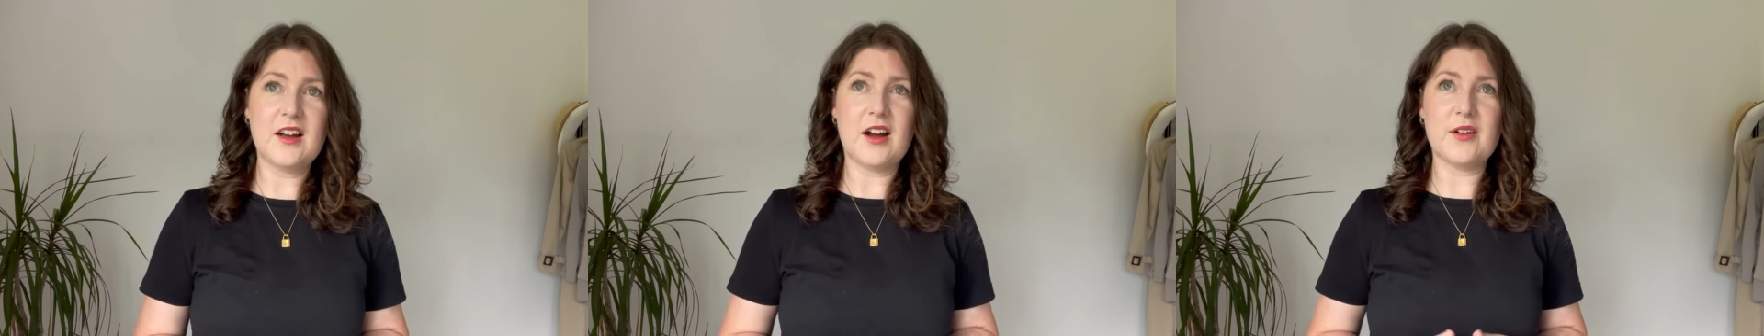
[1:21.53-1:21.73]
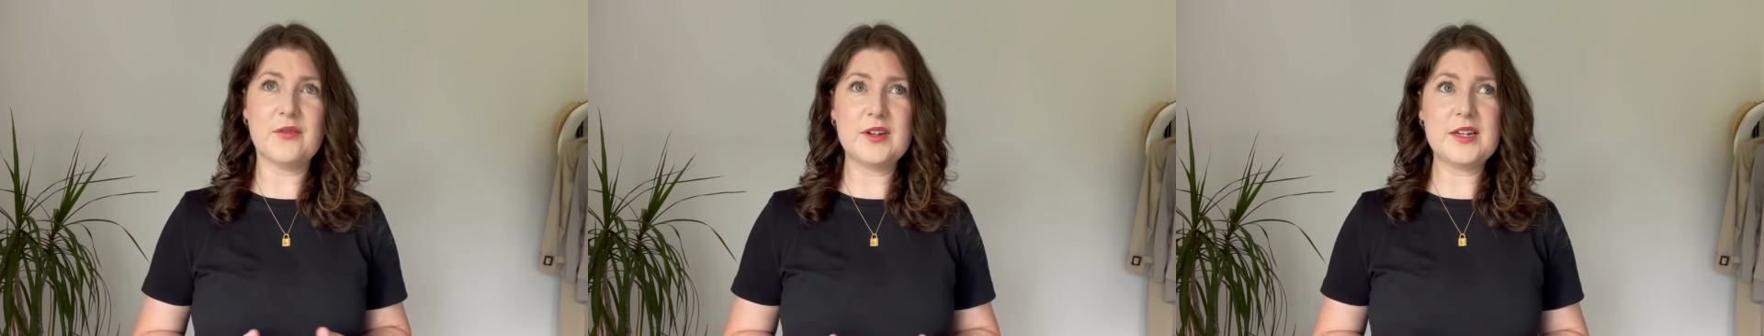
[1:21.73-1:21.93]

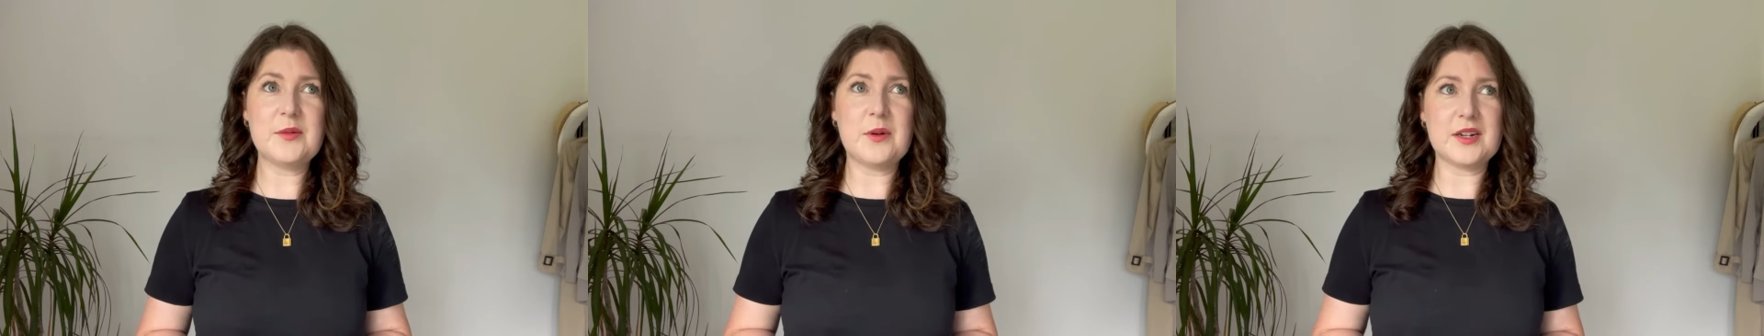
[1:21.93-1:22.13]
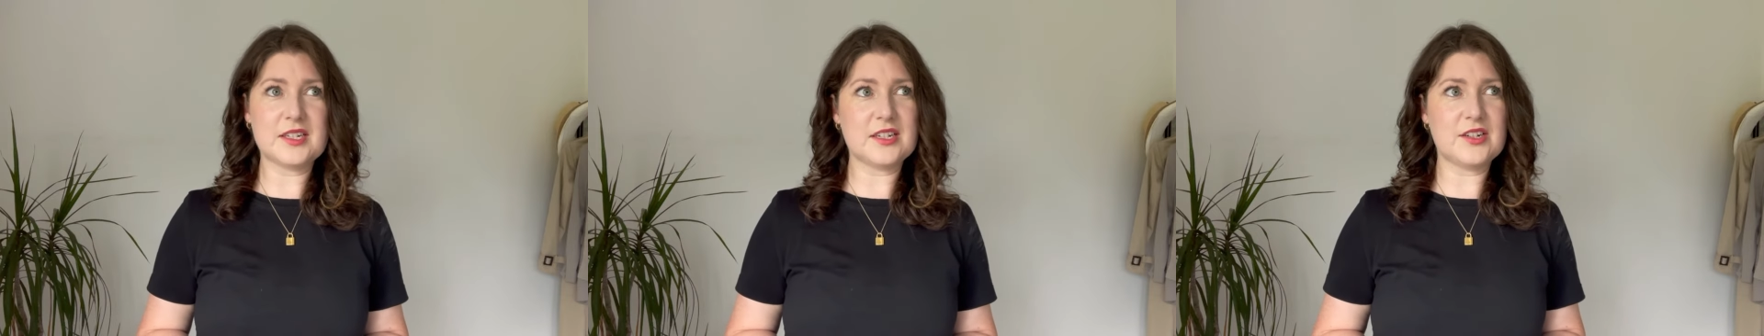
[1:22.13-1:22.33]
I really
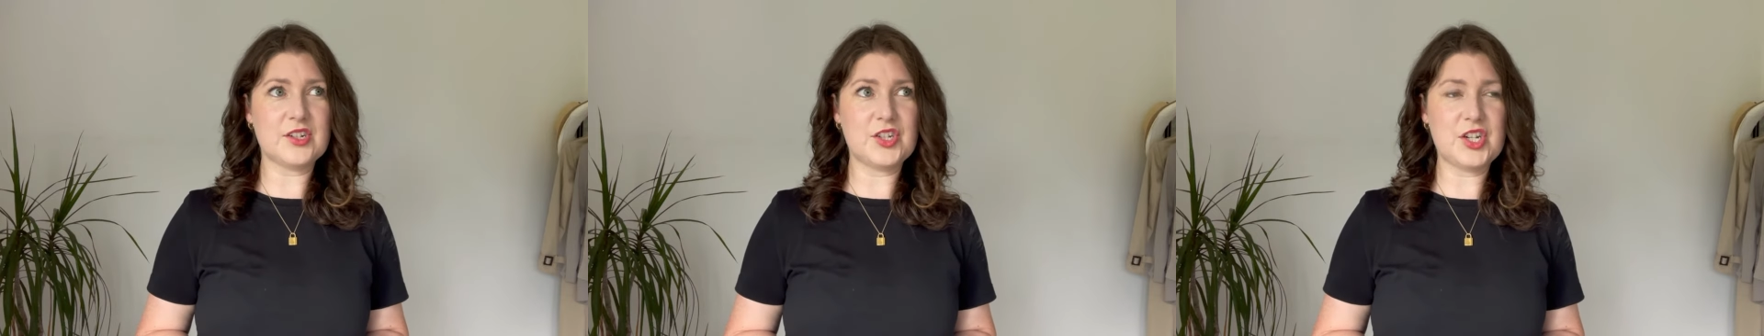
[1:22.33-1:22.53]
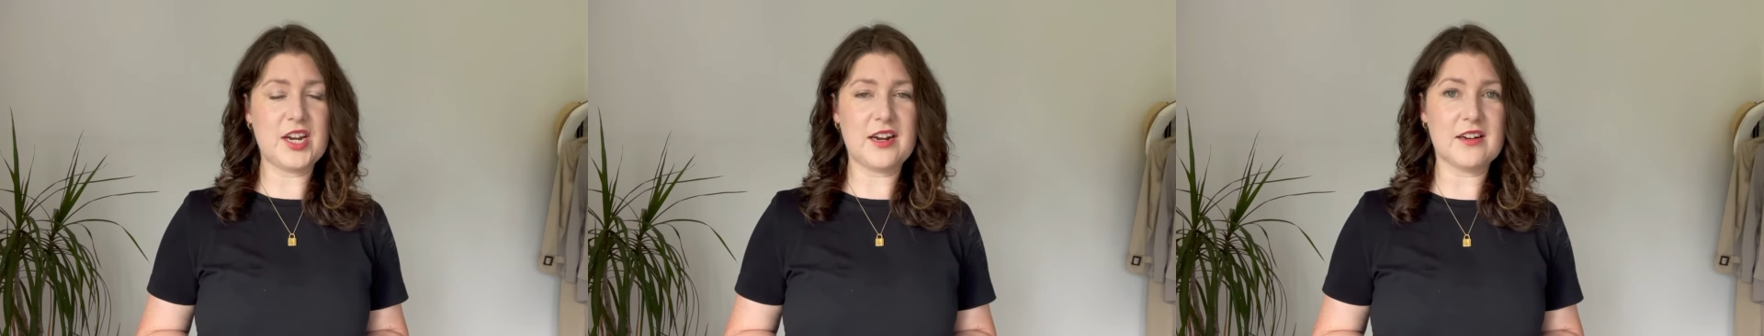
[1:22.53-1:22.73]
wanted to
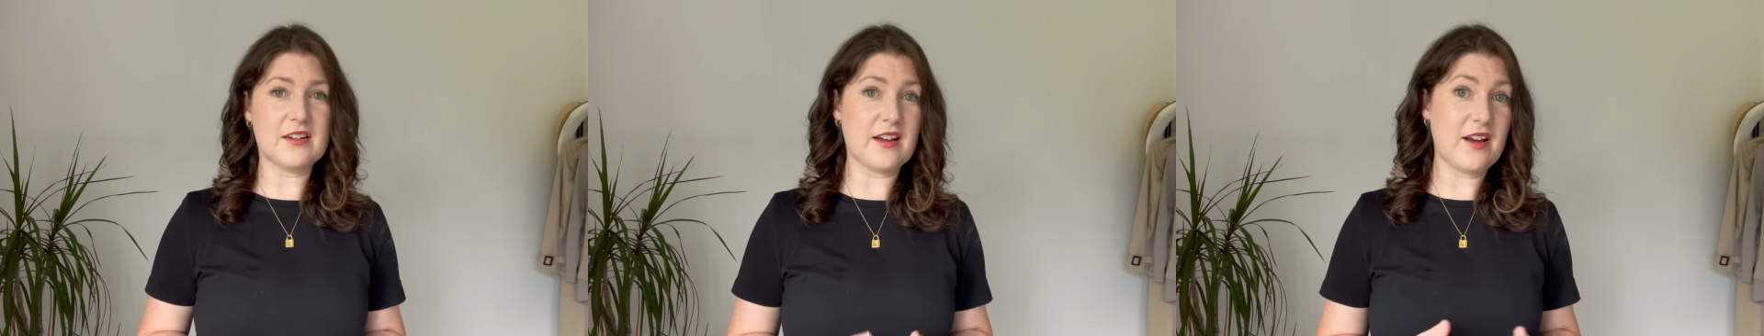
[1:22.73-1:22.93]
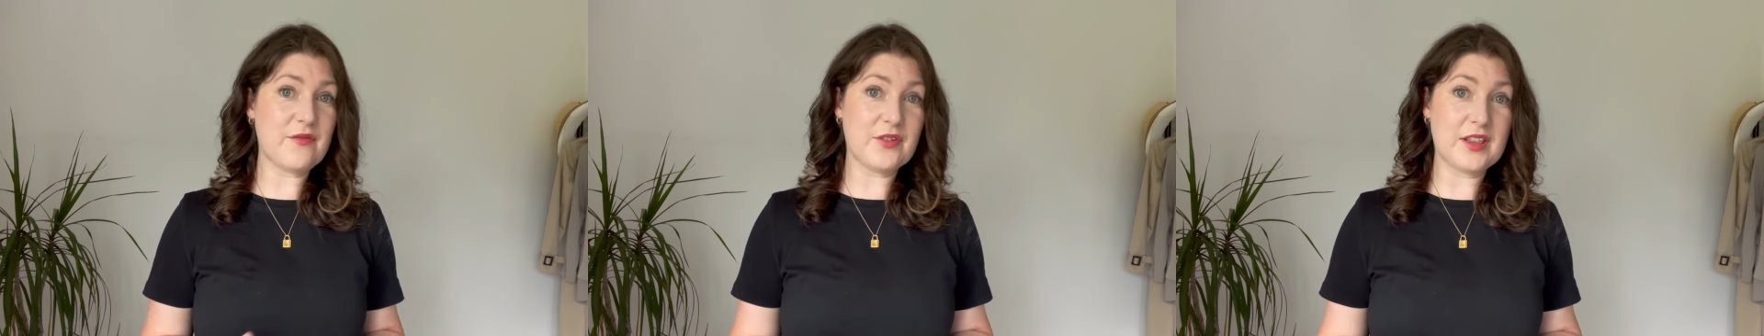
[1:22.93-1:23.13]

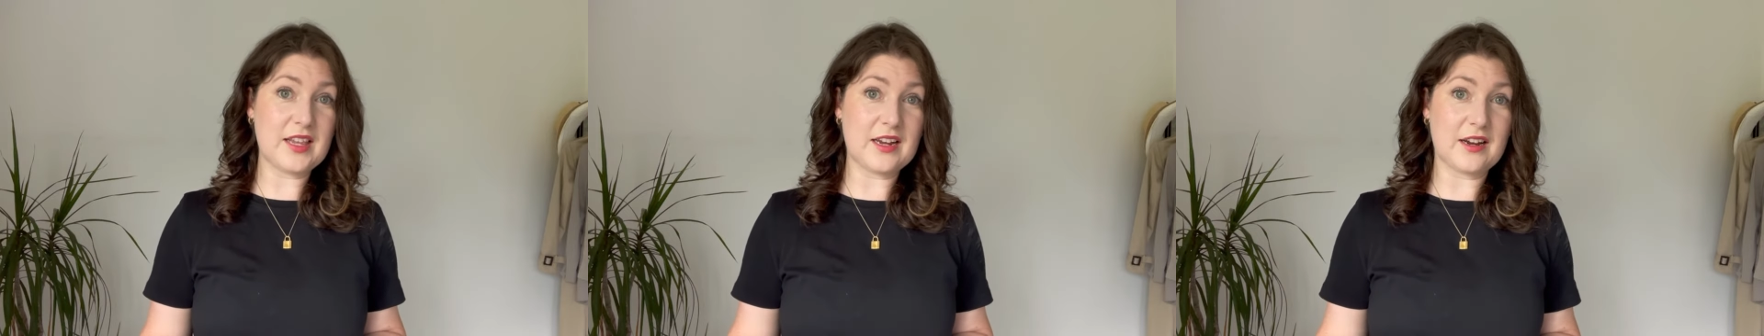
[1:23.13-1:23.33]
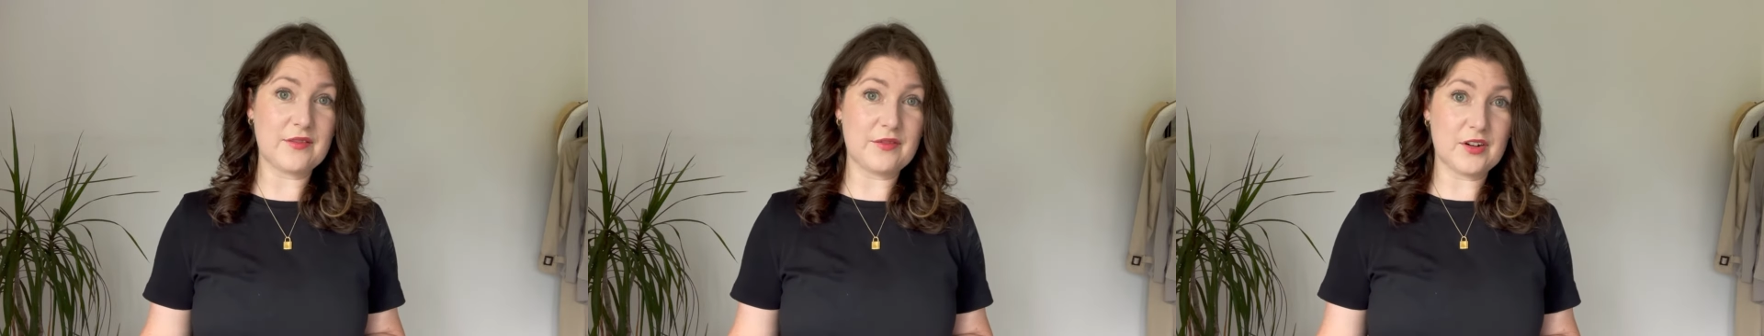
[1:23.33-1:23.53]
share
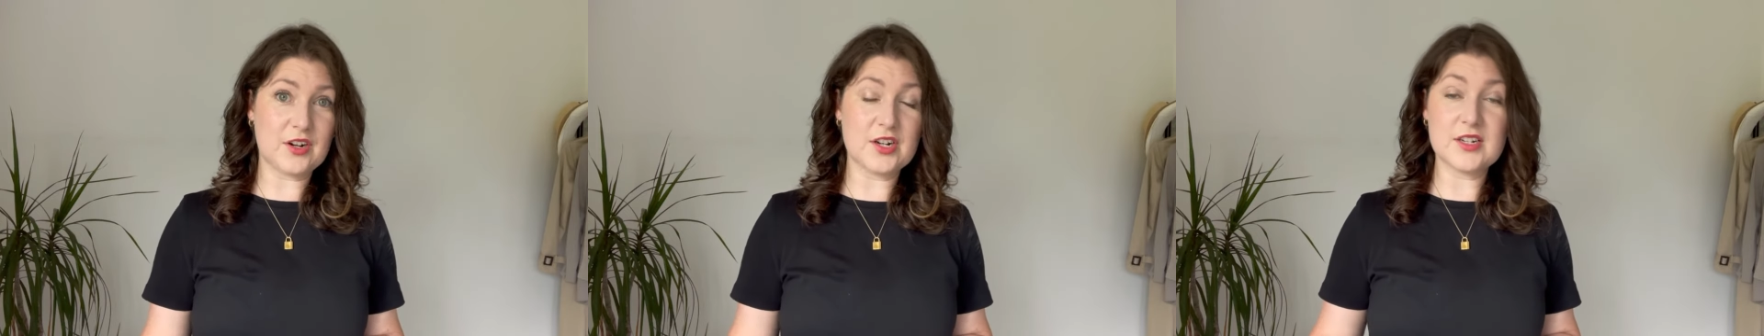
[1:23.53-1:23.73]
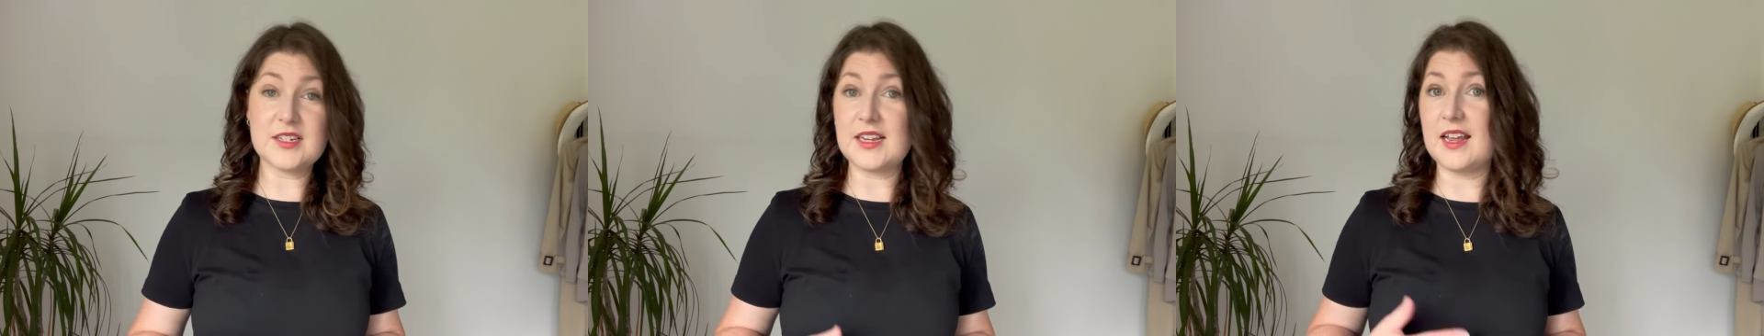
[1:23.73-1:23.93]
everything I've
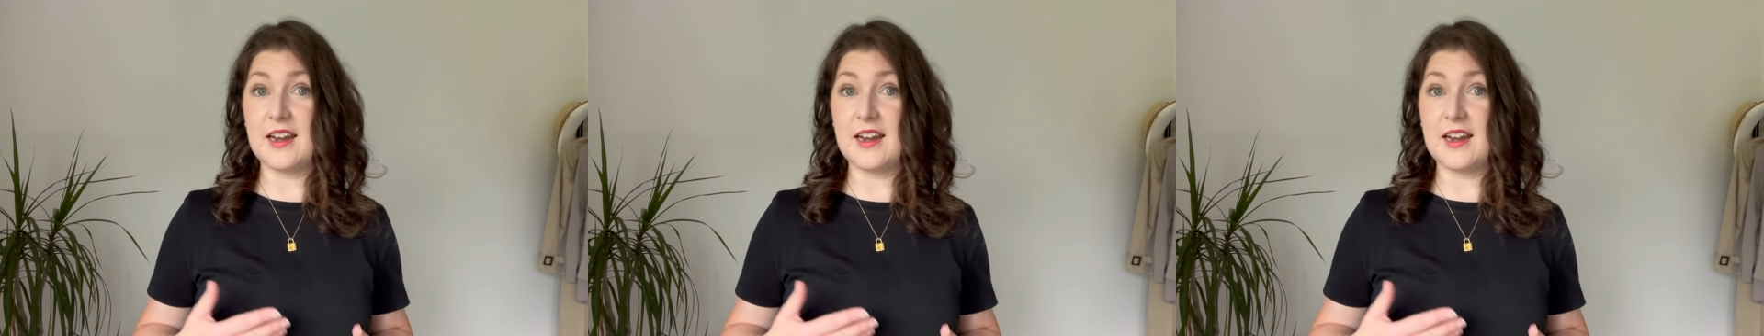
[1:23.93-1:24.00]
learned